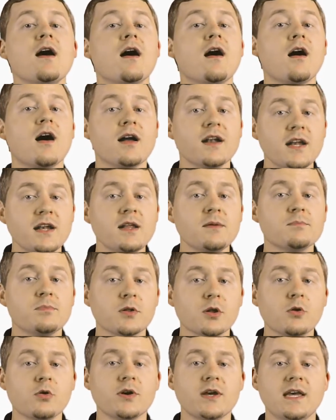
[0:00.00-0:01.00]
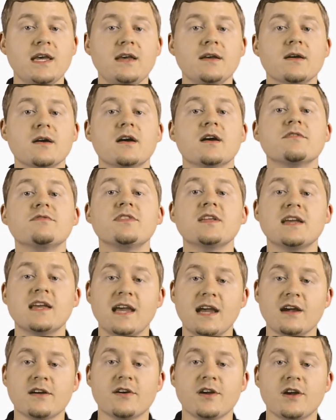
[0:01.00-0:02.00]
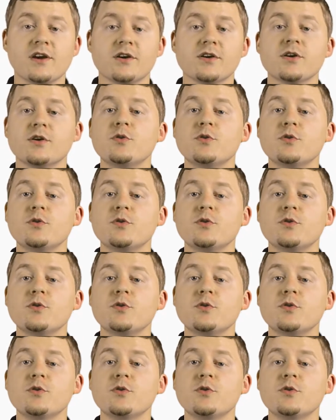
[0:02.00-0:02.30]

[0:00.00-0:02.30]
on an employee of the carrier